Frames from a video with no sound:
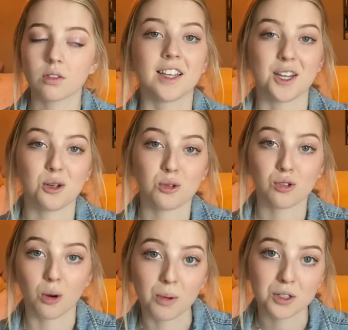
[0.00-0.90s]
Thank you
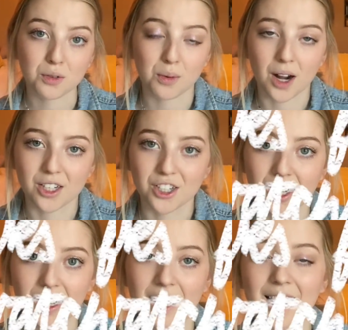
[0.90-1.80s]
so much for
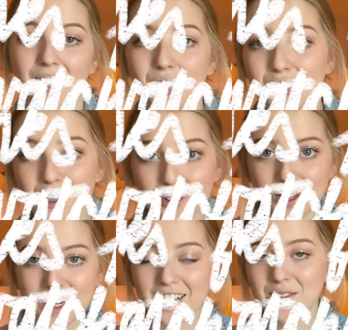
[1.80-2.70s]
watching, and I'll see you in
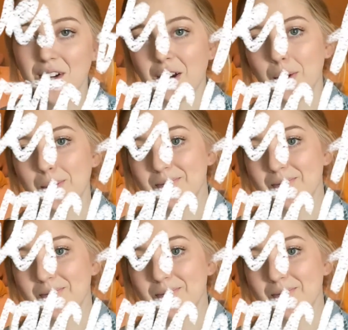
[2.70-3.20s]
the next video.